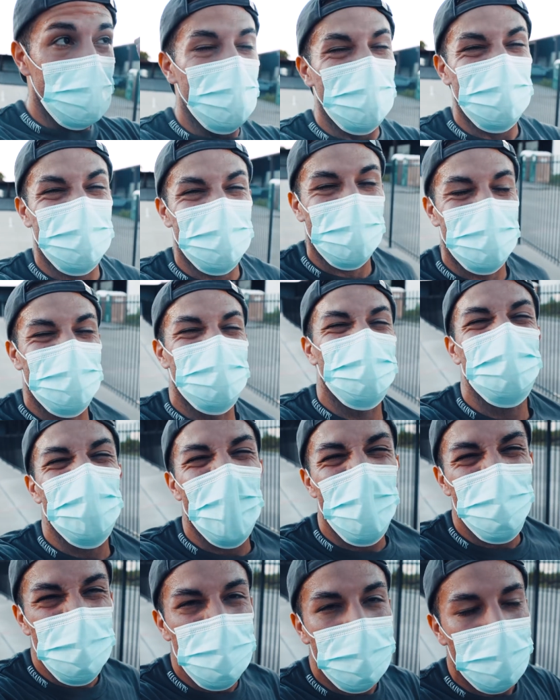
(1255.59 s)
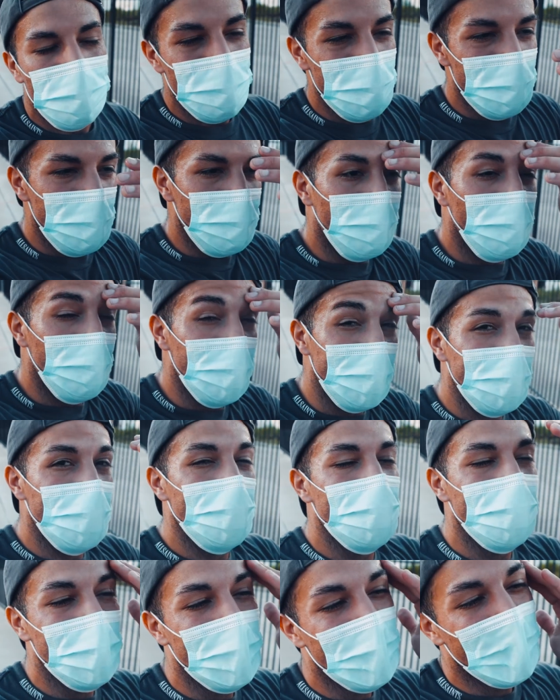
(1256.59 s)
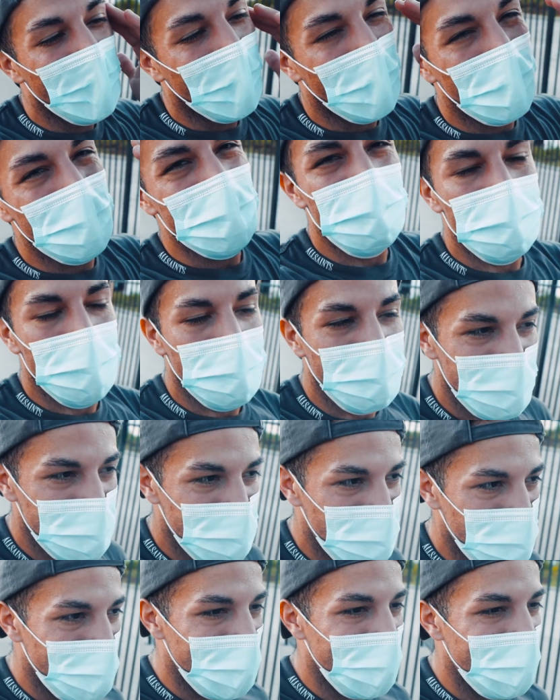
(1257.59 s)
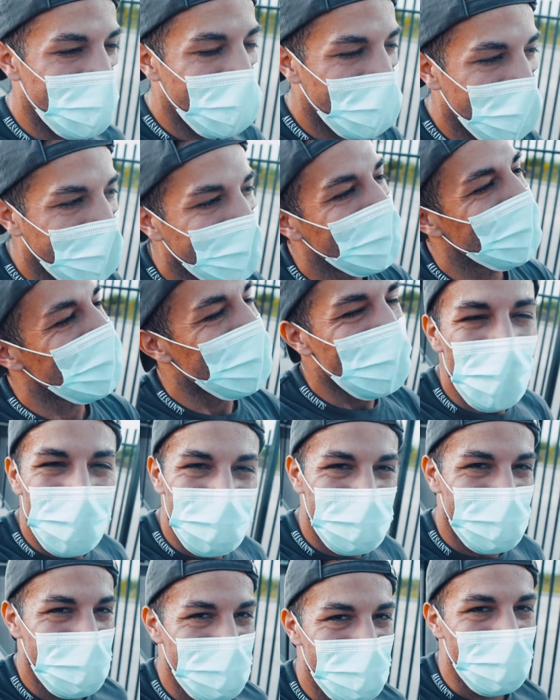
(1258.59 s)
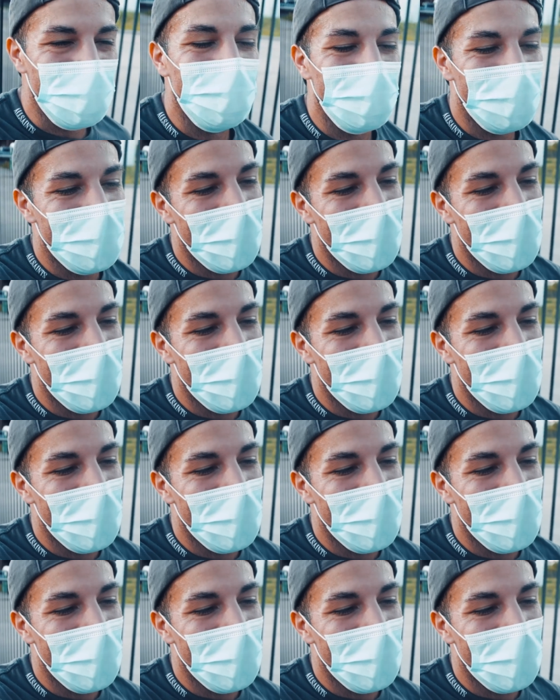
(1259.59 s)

It's like 7.40 in the morning, already dripping in sweat. You know it's gonna be a good